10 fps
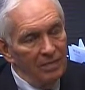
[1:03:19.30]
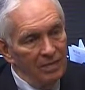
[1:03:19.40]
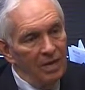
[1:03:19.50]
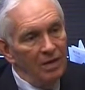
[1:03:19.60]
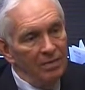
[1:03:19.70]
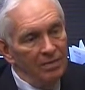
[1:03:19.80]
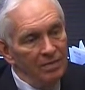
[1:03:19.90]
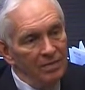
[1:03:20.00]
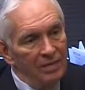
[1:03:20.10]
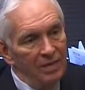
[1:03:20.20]

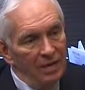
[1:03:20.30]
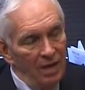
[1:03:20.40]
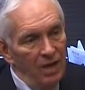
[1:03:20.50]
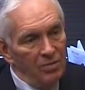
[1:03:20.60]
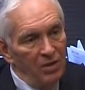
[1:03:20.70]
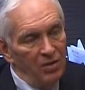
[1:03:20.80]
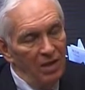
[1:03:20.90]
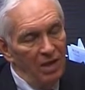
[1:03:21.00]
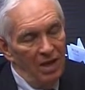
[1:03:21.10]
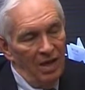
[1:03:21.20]
collegial. Absolutely.
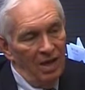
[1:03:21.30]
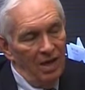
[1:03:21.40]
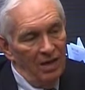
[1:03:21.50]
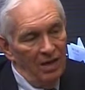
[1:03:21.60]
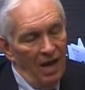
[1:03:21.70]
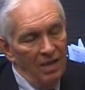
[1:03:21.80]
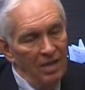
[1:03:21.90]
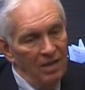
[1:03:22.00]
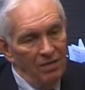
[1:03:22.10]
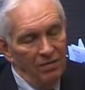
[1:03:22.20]
And I
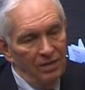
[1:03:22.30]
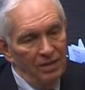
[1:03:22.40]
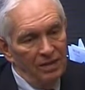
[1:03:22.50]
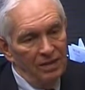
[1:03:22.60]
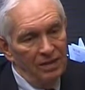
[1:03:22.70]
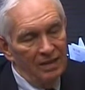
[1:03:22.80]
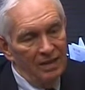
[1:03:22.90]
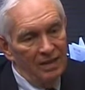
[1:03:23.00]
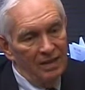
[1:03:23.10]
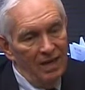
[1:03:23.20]
think of,
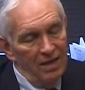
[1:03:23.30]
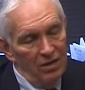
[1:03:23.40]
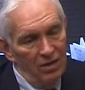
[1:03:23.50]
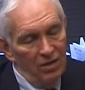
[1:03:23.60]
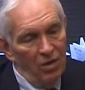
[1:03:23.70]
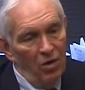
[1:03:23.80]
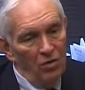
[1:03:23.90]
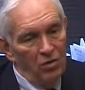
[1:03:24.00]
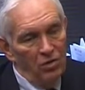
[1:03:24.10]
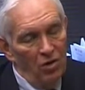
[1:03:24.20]
I hear other
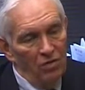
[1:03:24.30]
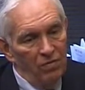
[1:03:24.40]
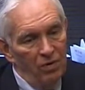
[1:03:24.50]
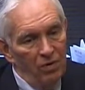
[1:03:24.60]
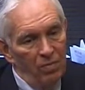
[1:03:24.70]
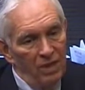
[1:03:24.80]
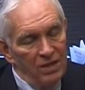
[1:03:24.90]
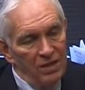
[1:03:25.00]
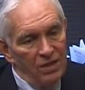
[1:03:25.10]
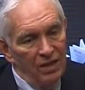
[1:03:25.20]
lawyers talk from other
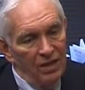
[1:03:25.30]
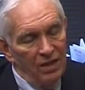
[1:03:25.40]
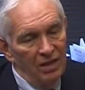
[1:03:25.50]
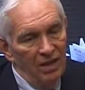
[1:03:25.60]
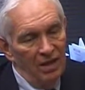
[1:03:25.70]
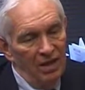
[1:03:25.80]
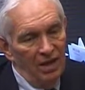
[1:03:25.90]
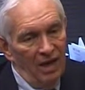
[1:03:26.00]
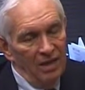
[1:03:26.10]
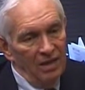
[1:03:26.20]
places, and
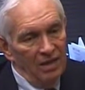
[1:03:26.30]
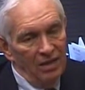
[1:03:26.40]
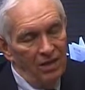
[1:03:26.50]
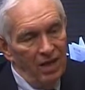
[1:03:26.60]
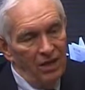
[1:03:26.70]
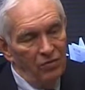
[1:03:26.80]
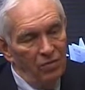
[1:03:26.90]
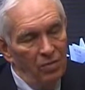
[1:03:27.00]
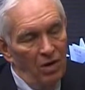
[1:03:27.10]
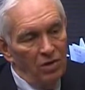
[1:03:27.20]
I think the
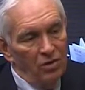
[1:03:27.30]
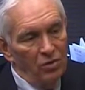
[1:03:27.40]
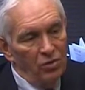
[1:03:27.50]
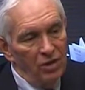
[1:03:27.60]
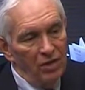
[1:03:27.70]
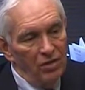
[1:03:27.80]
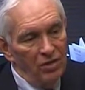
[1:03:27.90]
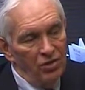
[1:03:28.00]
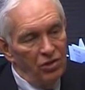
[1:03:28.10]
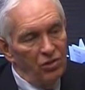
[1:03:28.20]
Nashville Bar Association
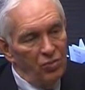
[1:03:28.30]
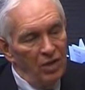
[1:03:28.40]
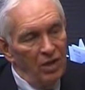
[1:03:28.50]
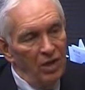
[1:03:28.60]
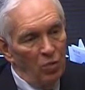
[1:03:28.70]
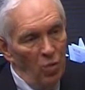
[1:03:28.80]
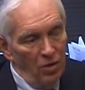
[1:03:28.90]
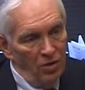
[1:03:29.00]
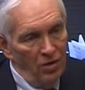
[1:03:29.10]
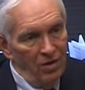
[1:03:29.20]
is just really a
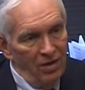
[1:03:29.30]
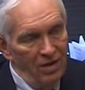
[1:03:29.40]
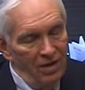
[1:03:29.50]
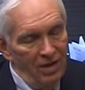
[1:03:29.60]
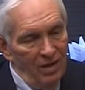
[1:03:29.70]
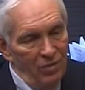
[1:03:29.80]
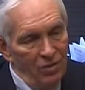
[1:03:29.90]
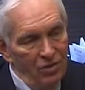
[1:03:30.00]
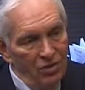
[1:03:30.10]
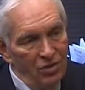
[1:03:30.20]
wonder. And
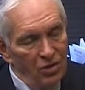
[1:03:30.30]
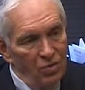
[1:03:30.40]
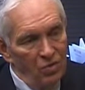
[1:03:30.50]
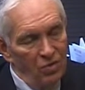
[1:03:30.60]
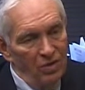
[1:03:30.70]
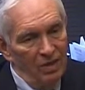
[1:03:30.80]
we're just so,